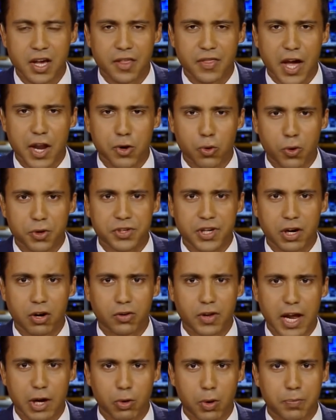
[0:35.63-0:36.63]
that North
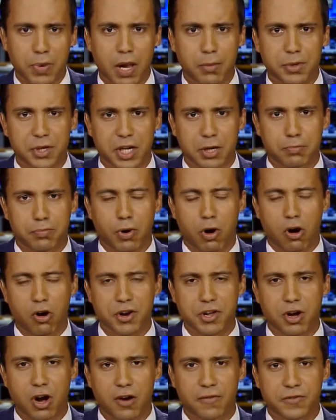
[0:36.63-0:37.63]
Carolina Republican
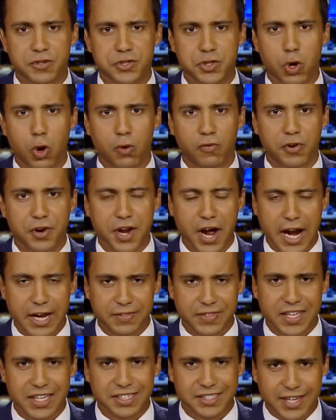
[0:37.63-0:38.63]
Party office
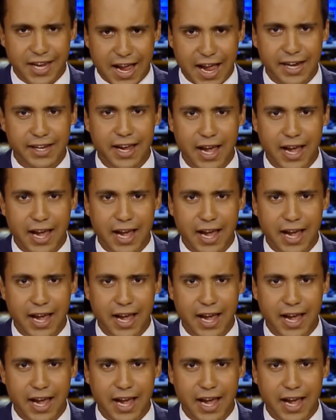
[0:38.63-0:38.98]
overnight. The attack